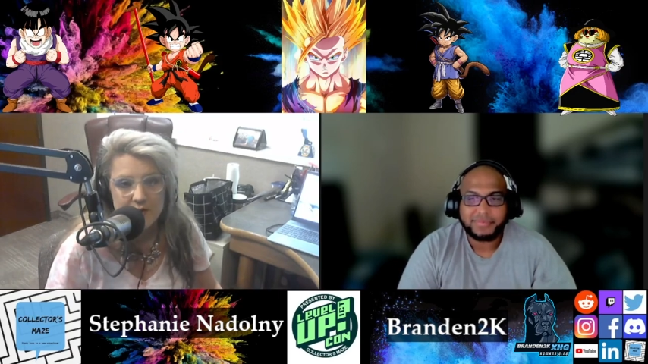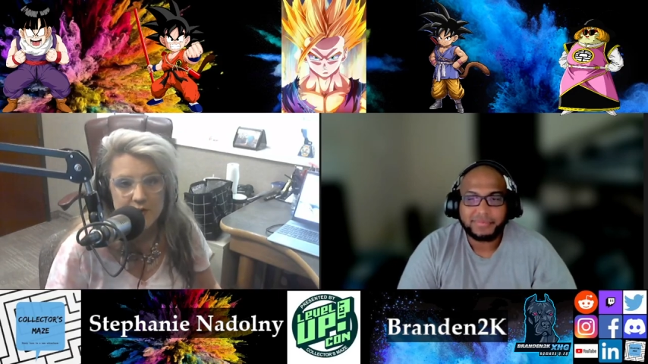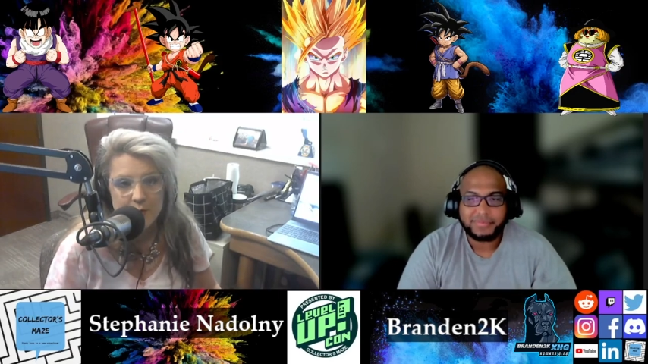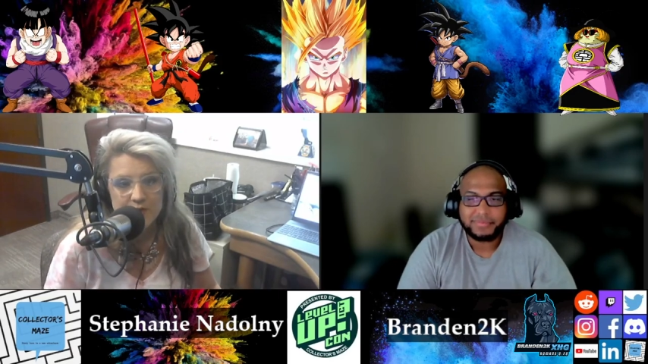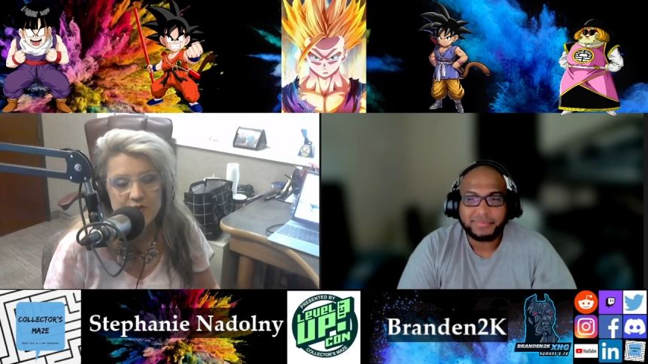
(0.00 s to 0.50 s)

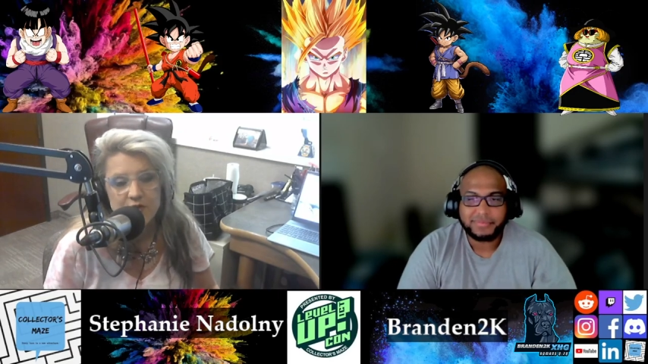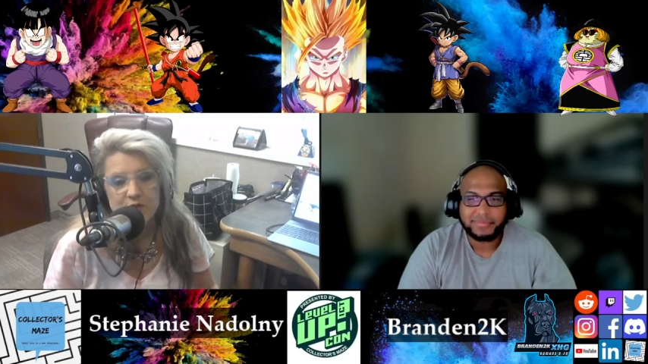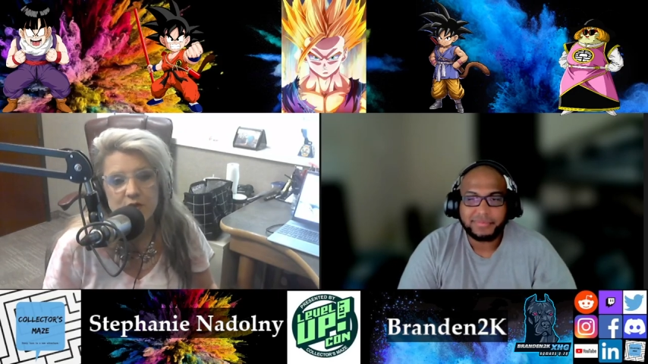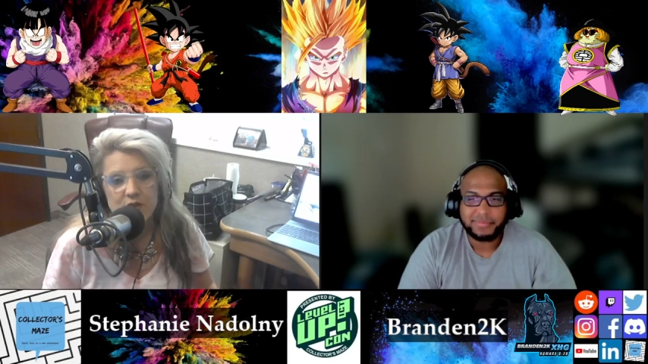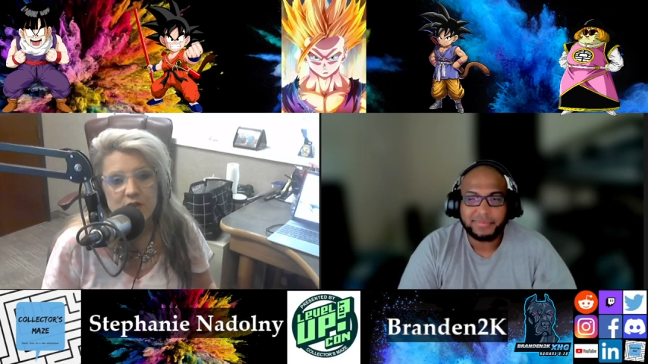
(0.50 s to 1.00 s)
Speaker 1: the
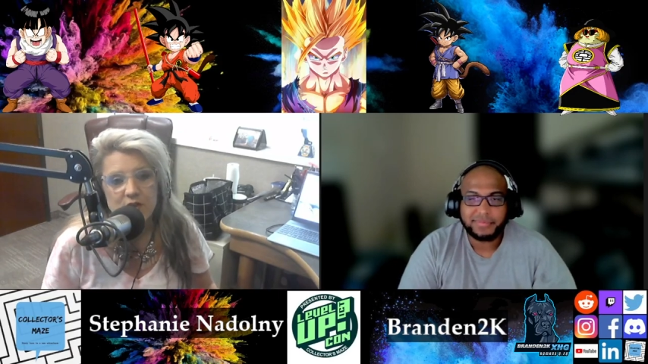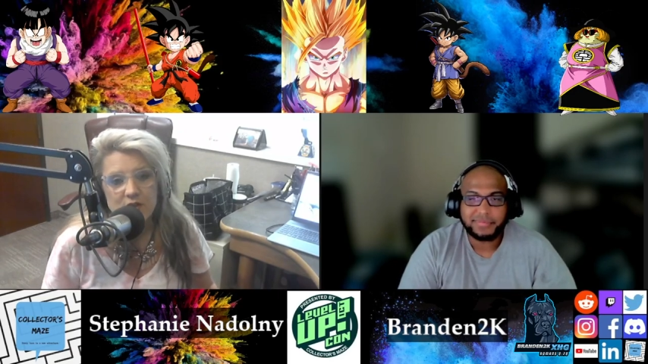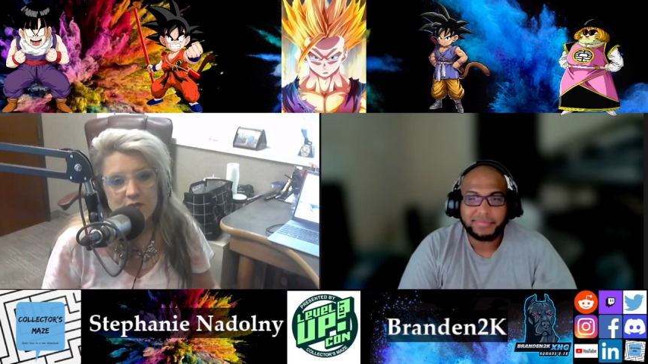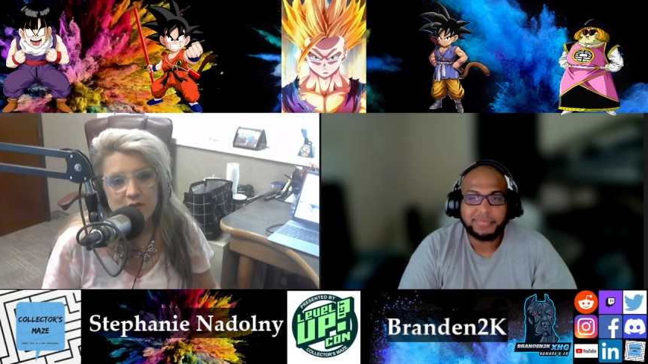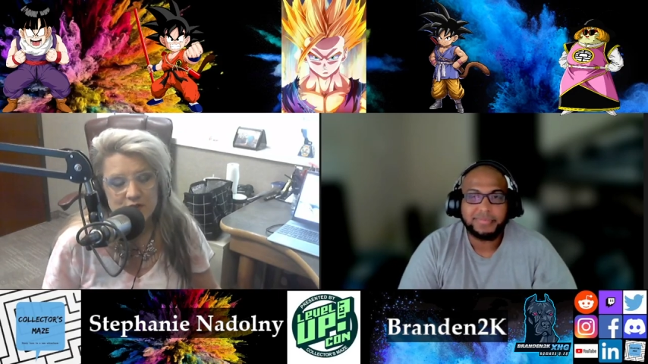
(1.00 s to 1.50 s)
original
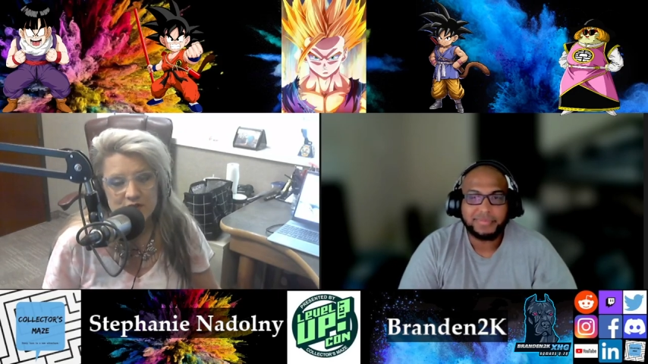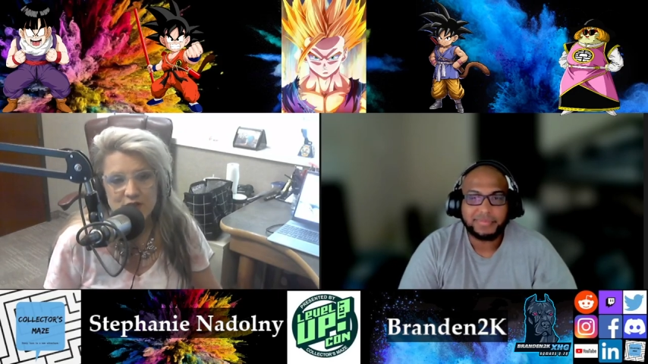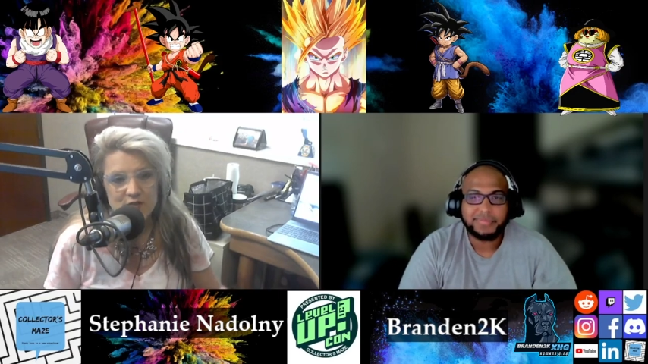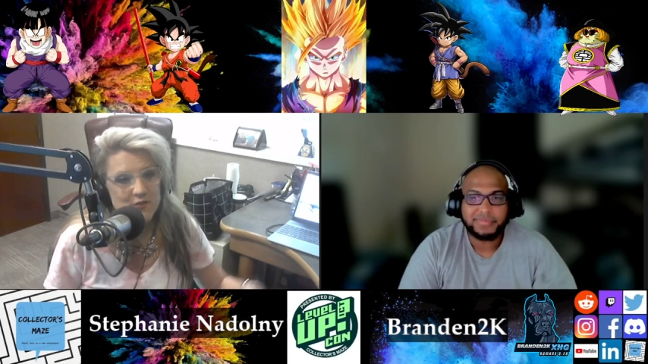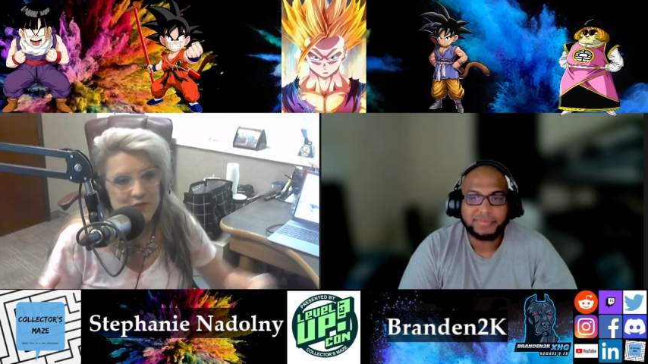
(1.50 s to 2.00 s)
version
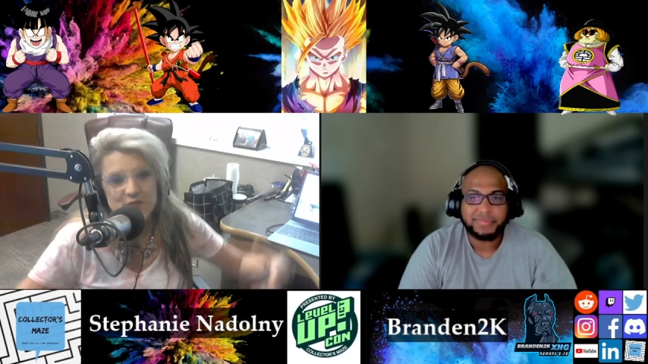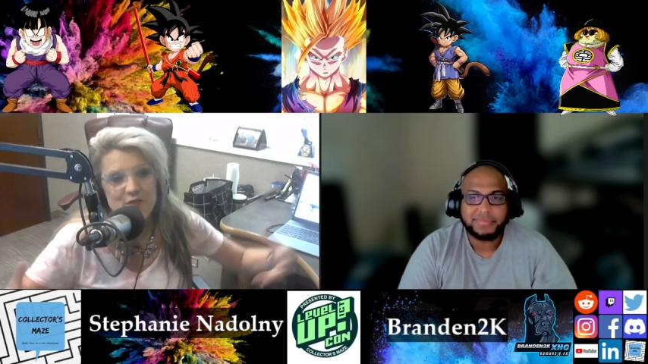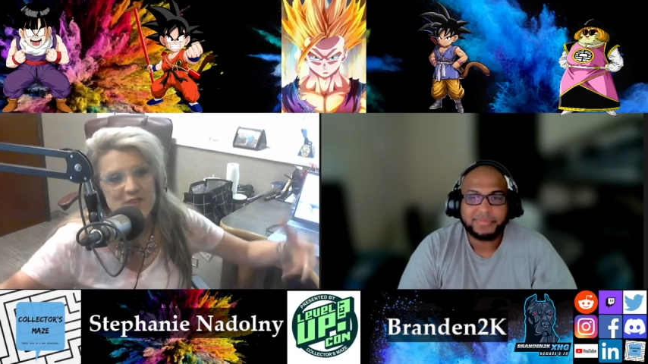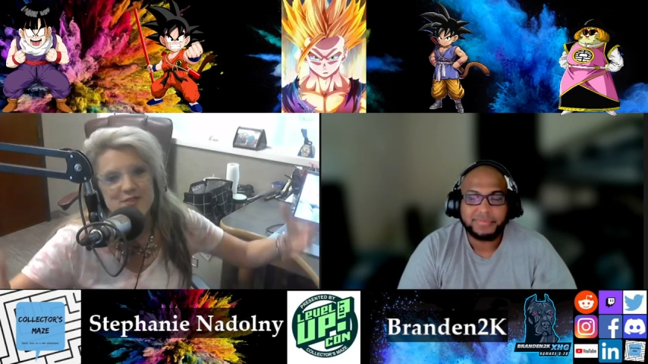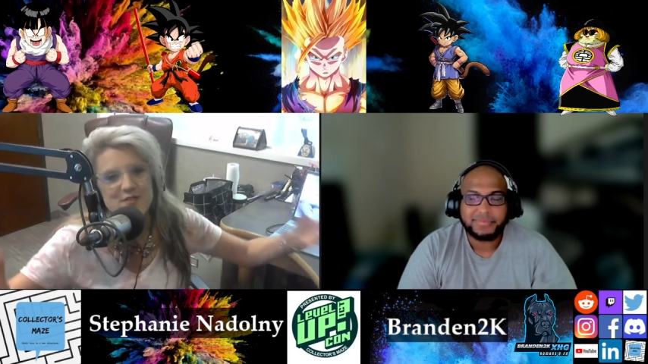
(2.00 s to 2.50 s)
of the Vince
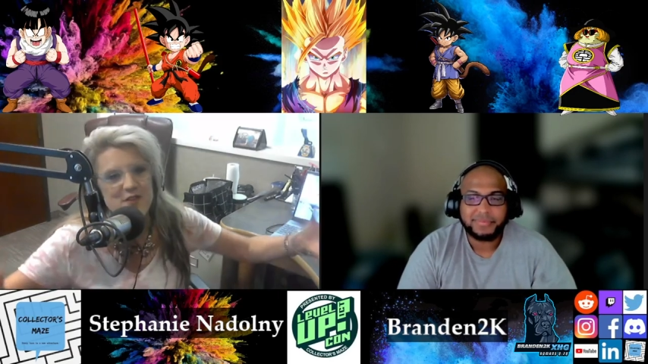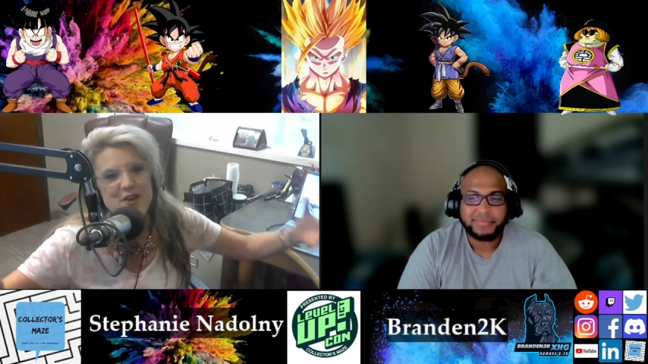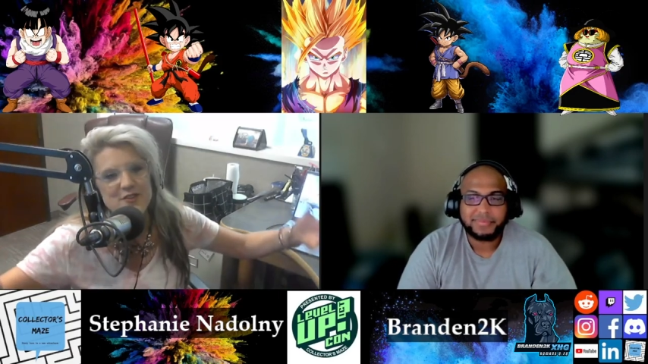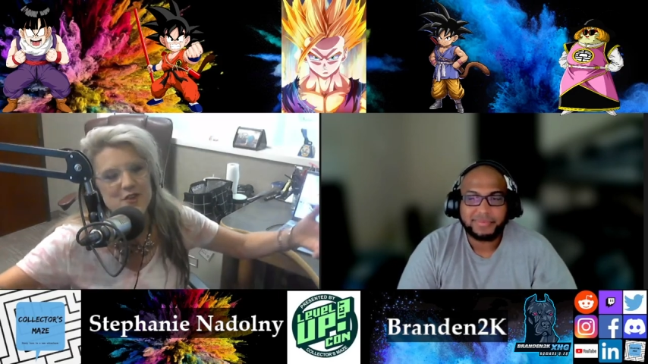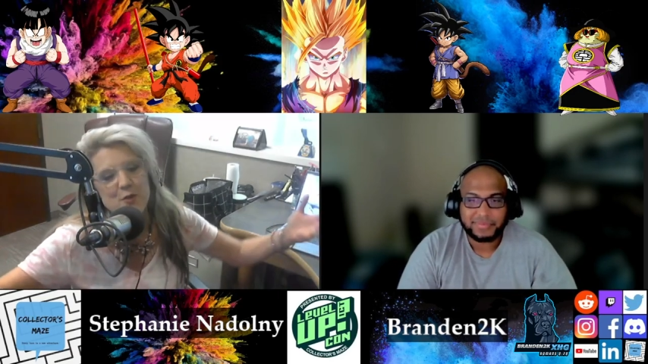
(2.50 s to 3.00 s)
Vance and the
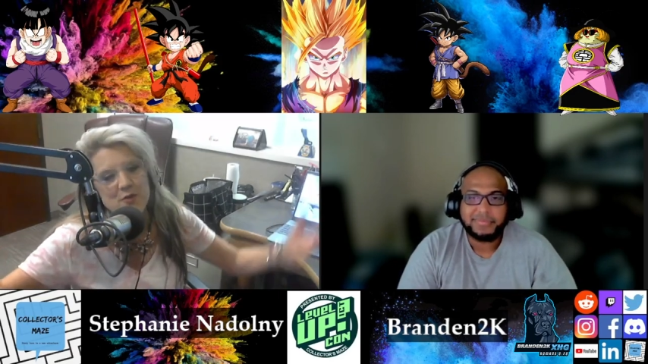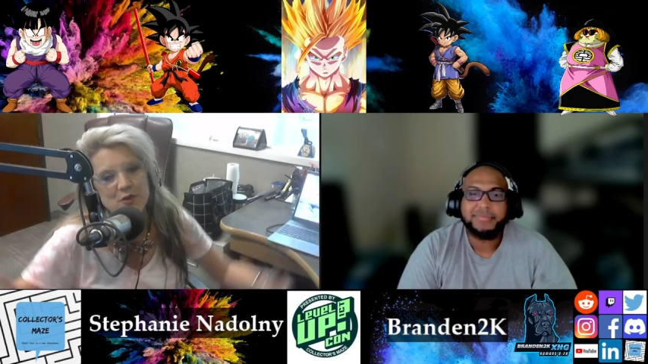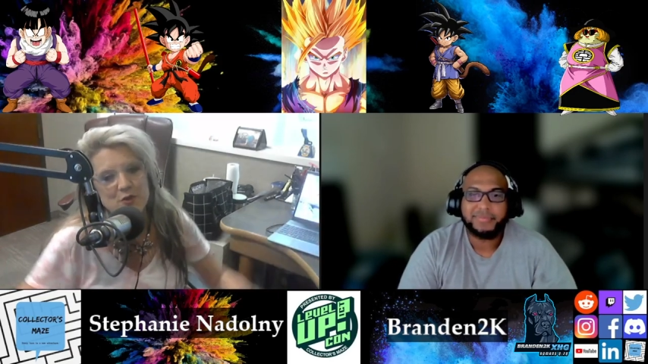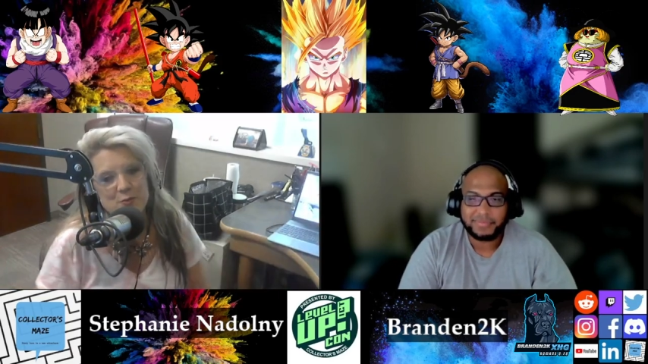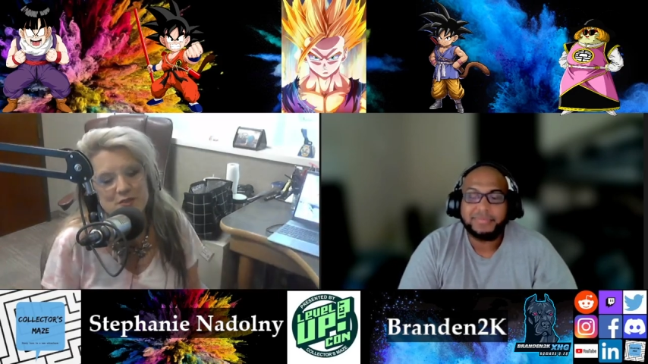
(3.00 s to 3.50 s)
Valiants "All I Want for Christmas